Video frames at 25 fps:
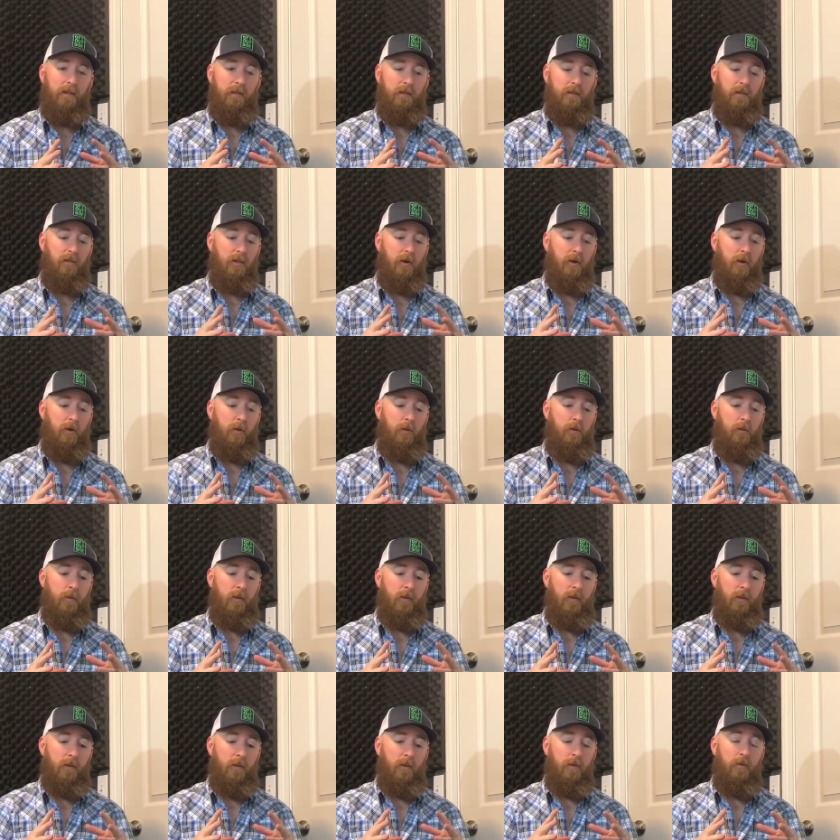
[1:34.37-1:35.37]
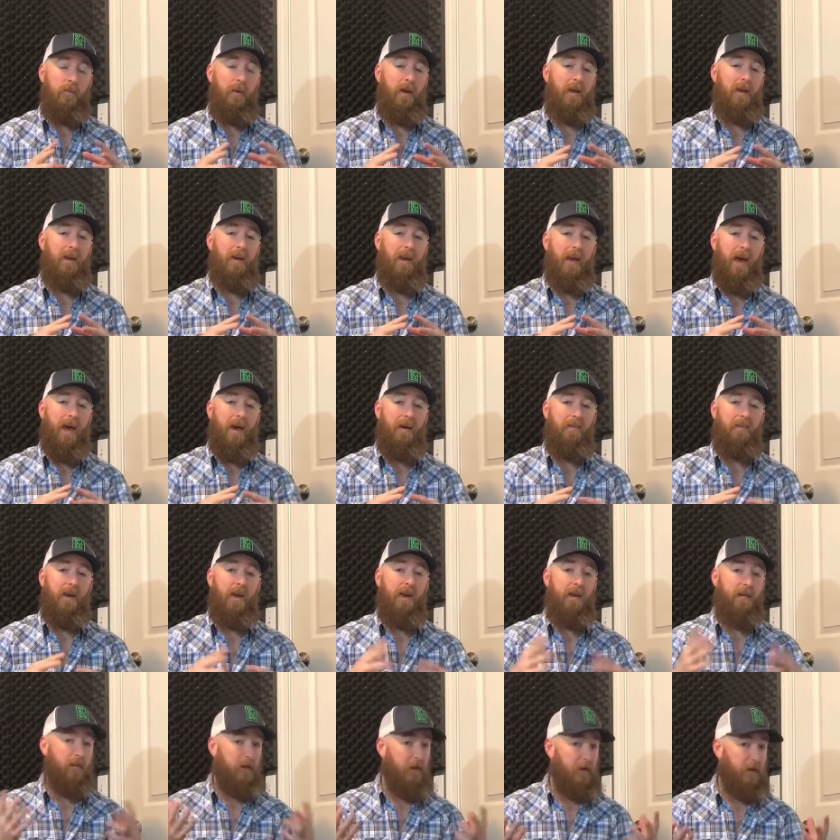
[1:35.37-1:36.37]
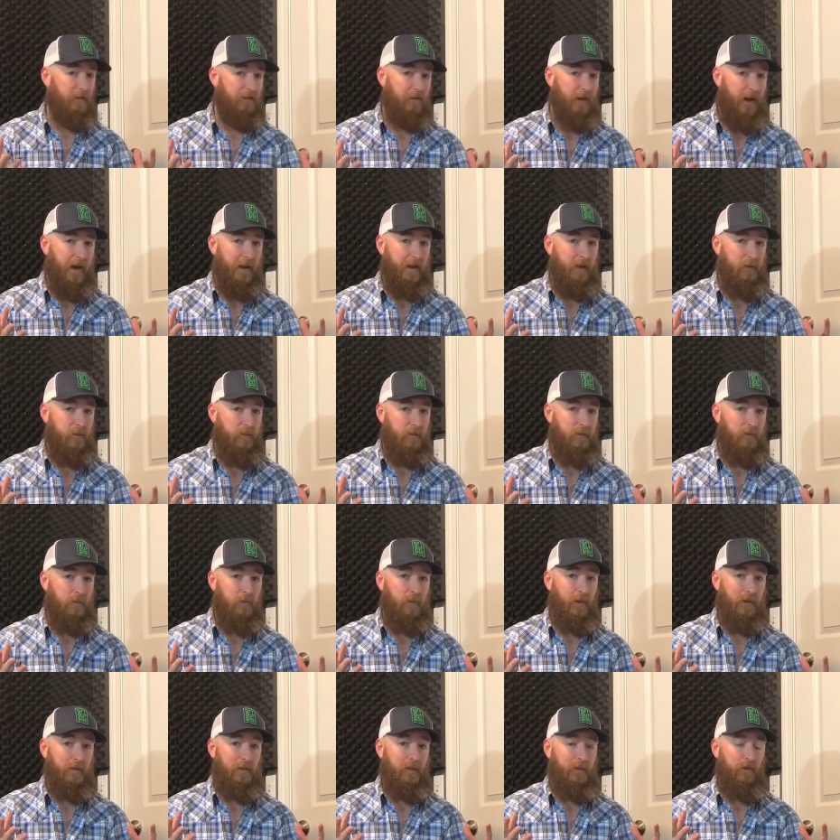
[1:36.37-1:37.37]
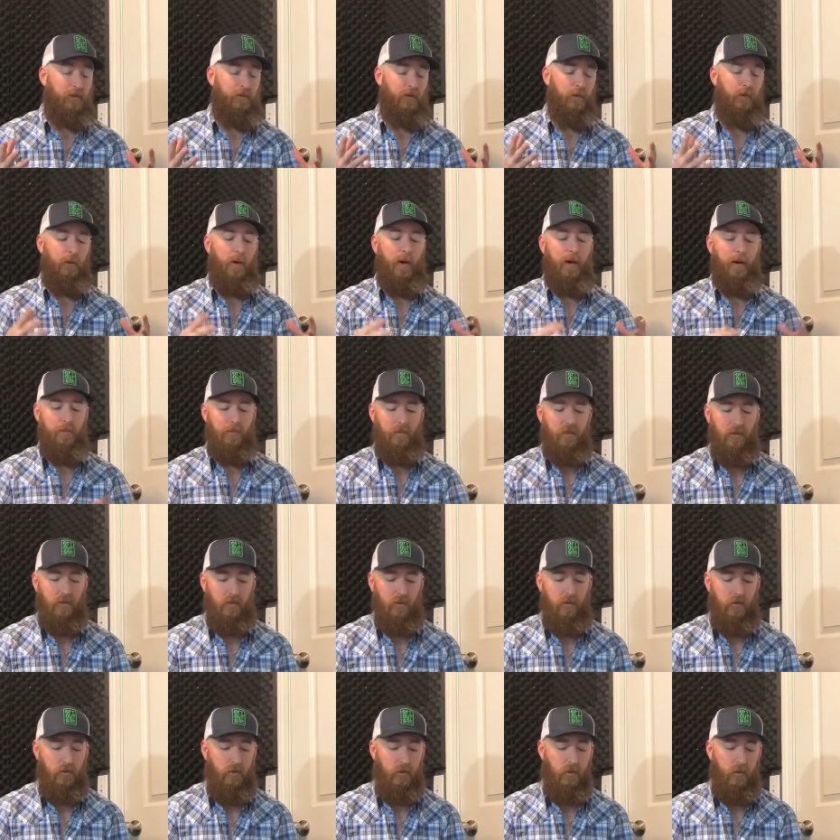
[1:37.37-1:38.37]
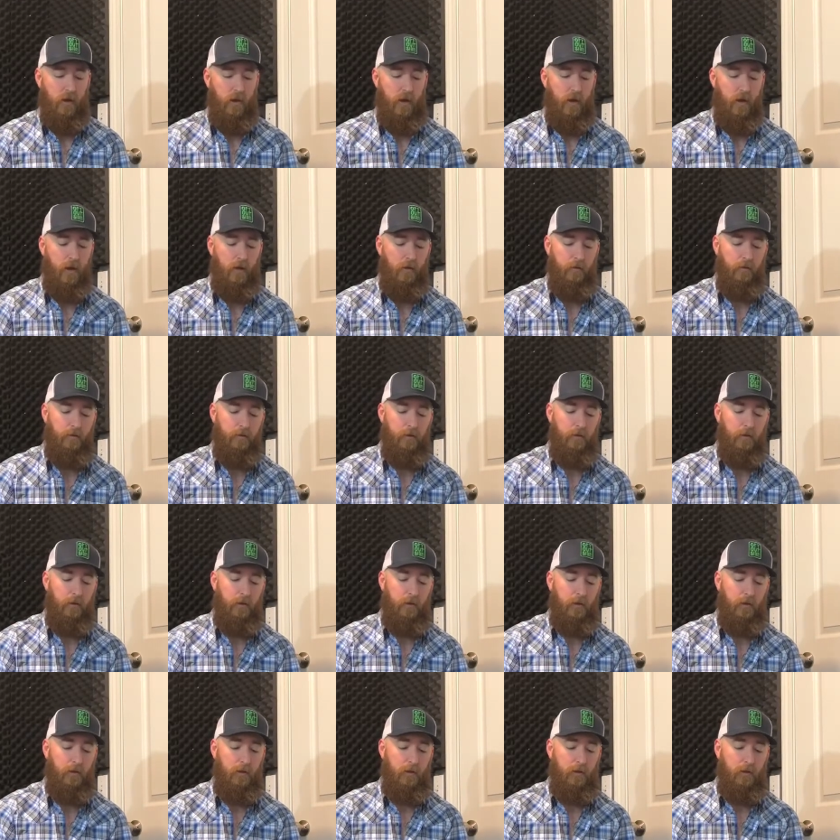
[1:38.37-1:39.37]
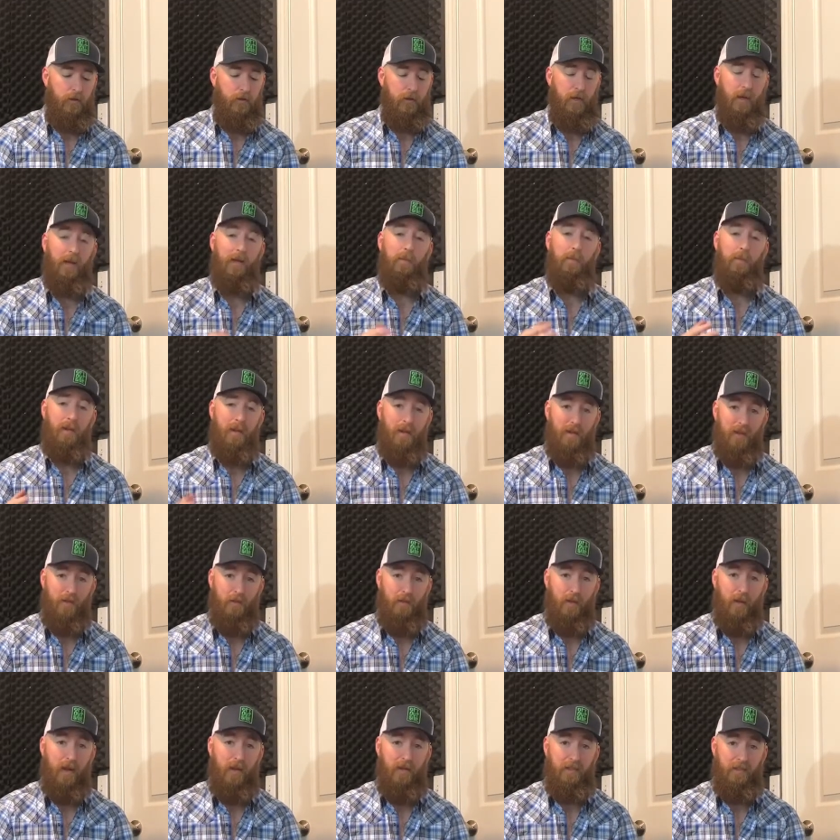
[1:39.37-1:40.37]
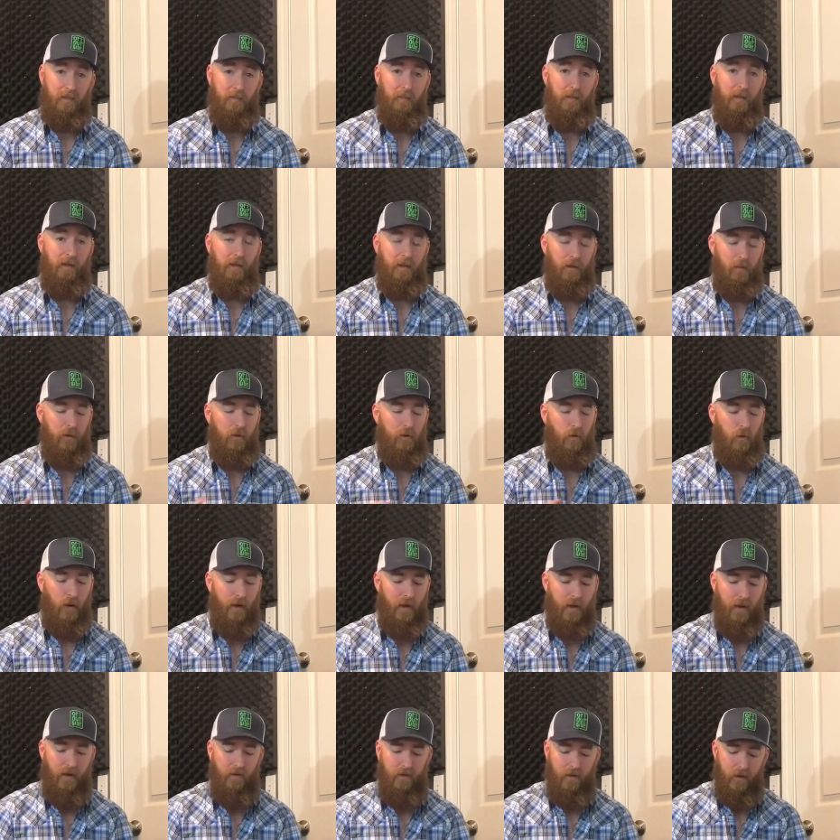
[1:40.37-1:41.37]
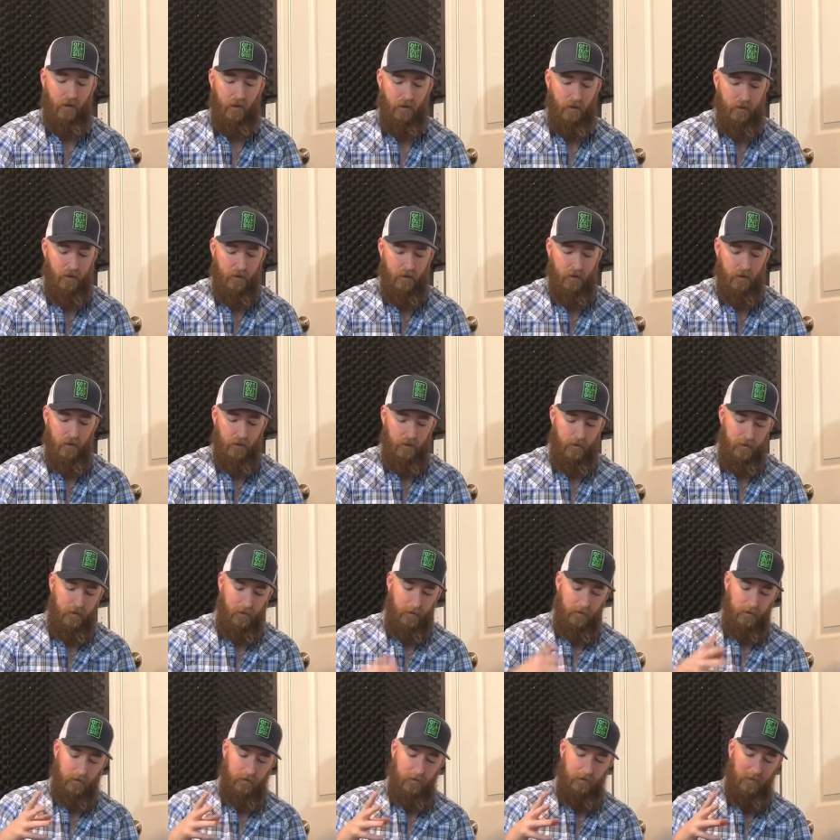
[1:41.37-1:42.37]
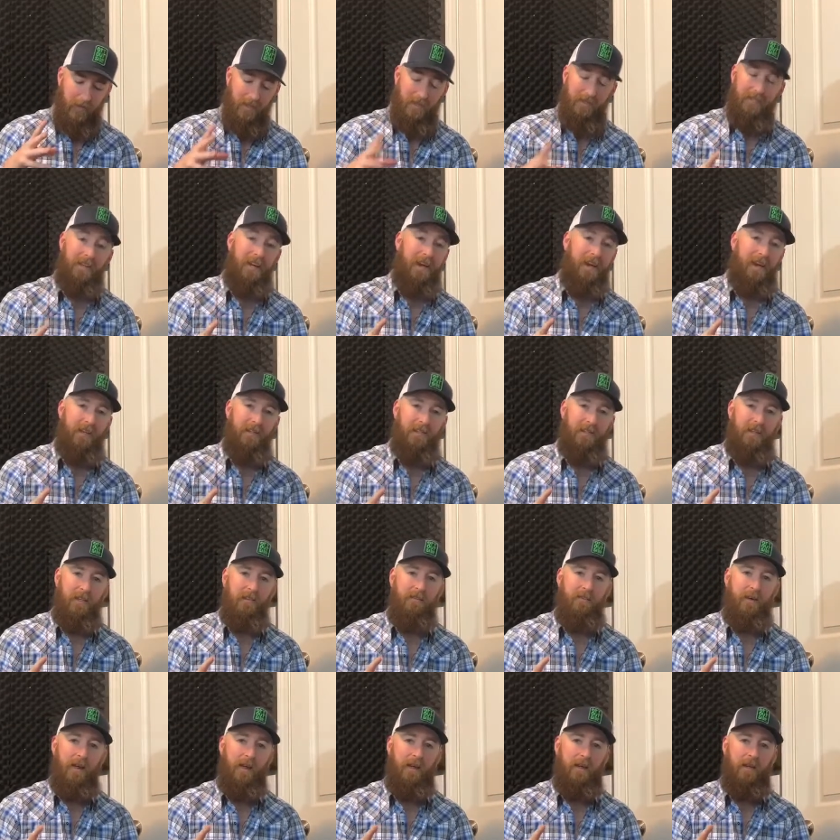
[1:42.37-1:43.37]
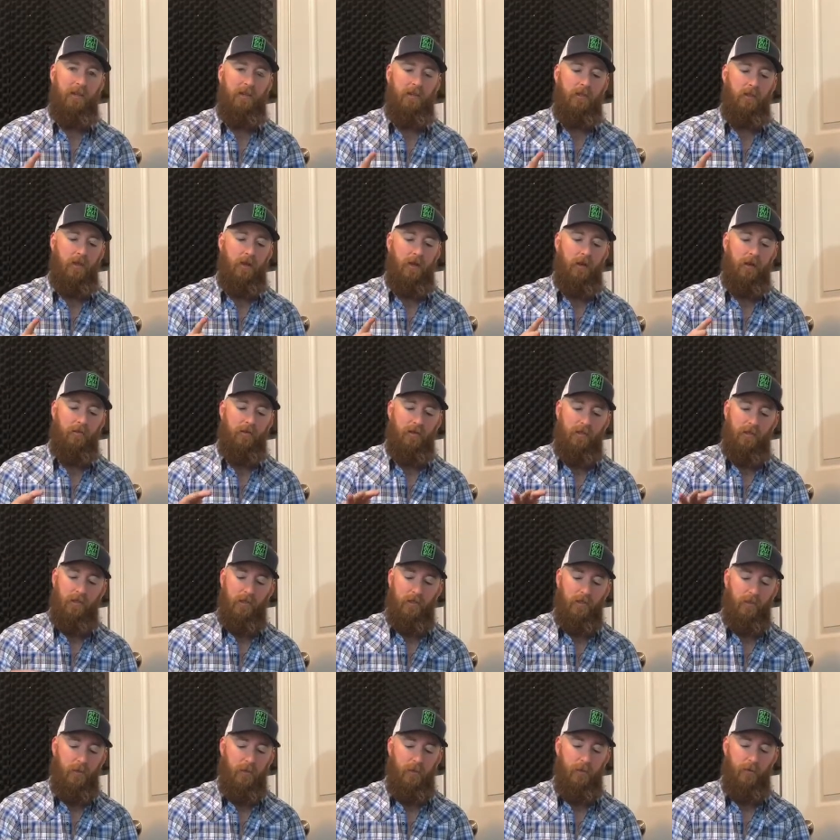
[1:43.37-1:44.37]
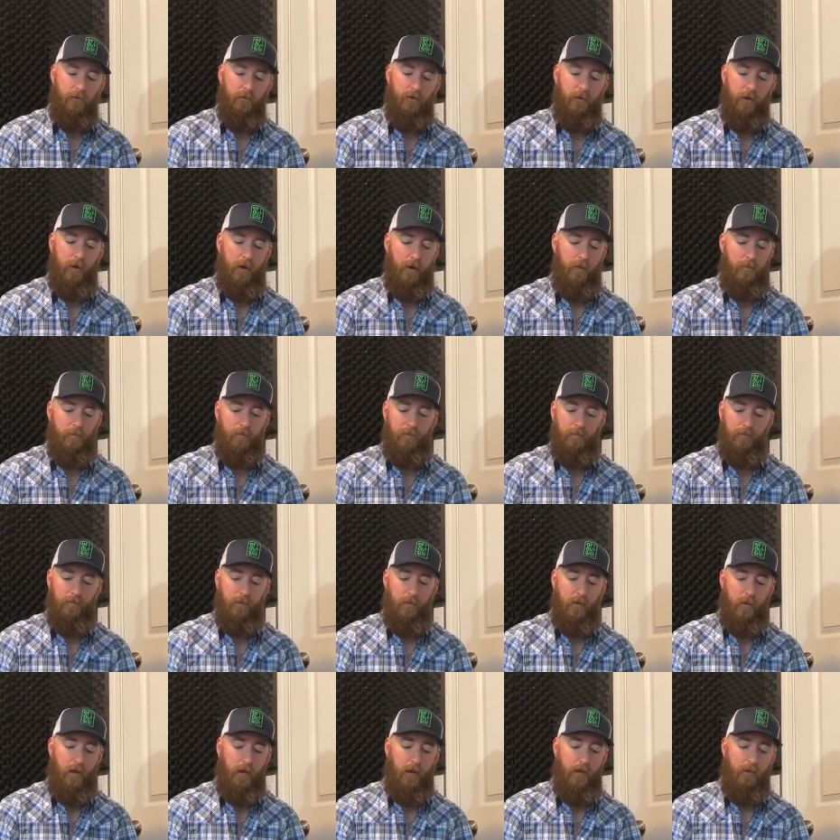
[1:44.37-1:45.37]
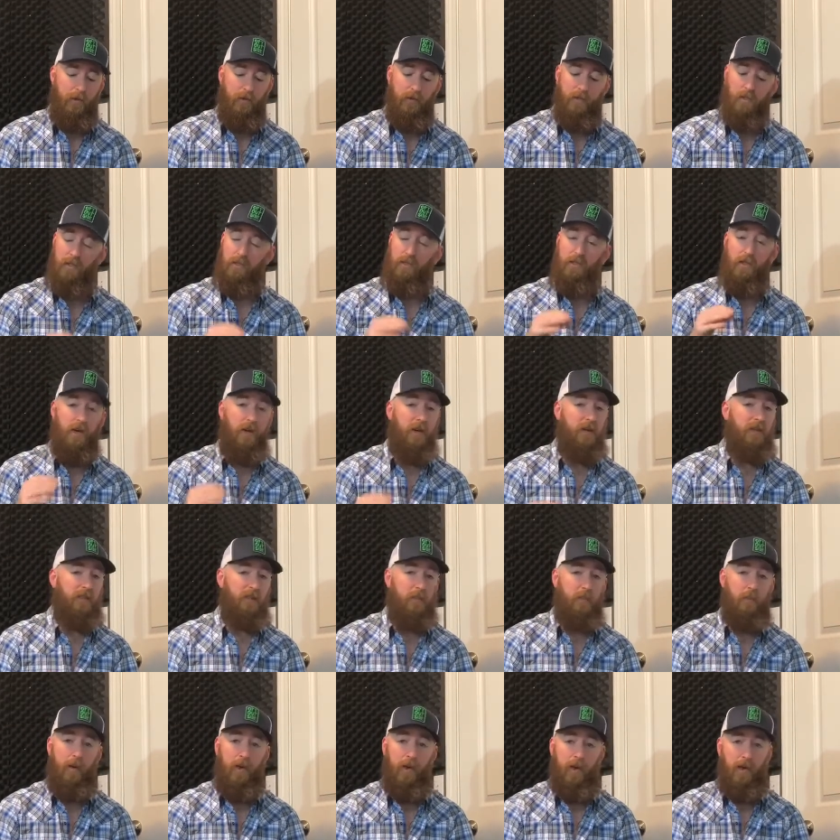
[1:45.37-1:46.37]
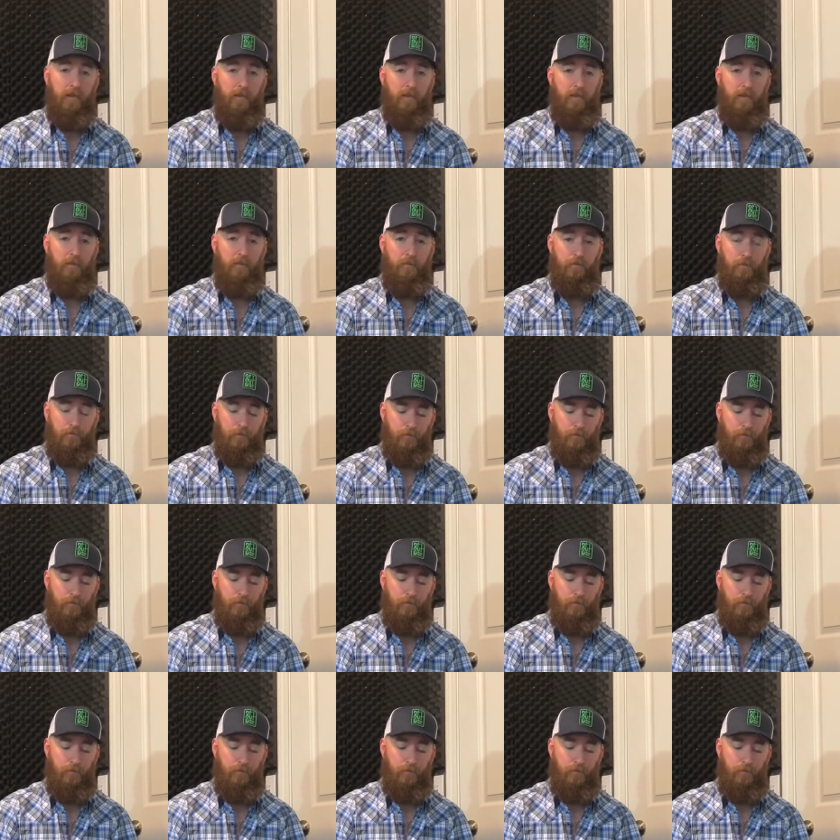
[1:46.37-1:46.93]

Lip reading: So you may not have a ton of items, but those few items that you do have take up a lot of space and can be quite heavy. So that's a nice advantage of this external frame. There's a ton of space.